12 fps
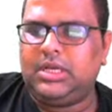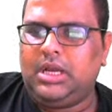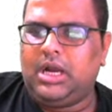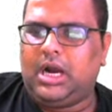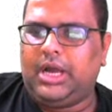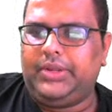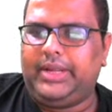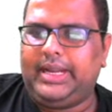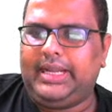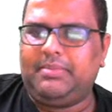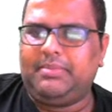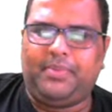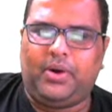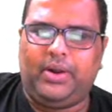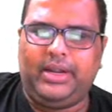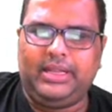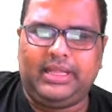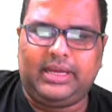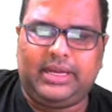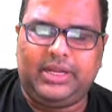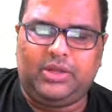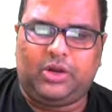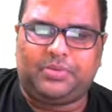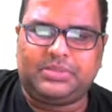Are you getting my point there? And
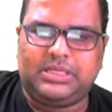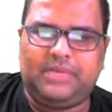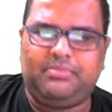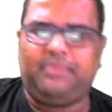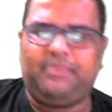your option number